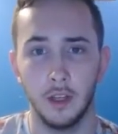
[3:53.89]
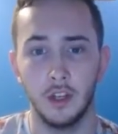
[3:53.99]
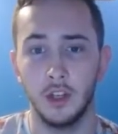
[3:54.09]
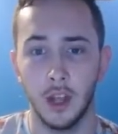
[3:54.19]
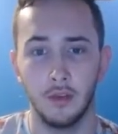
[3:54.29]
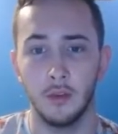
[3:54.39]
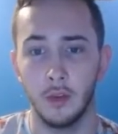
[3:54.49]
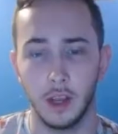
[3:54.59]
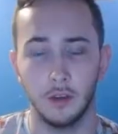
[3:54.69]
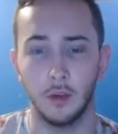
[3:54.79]
shit through
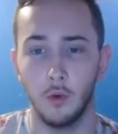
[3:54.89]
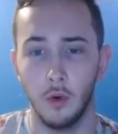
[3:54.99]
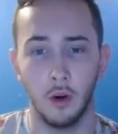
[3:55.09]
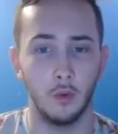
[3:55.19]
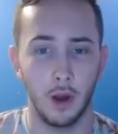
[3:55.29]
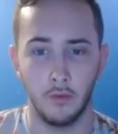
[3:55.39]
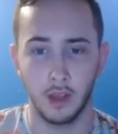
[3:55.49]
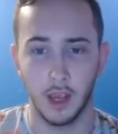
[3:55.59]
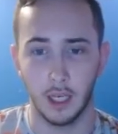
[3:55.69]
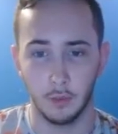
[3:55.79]
Gears of War, whatever the
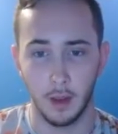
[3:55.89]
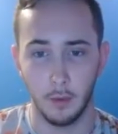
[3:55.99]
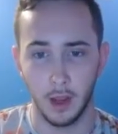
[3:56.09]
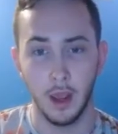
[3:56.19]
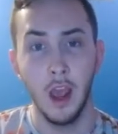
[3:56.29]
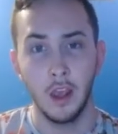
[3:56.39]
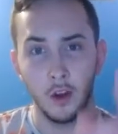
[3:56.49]
case may be. Your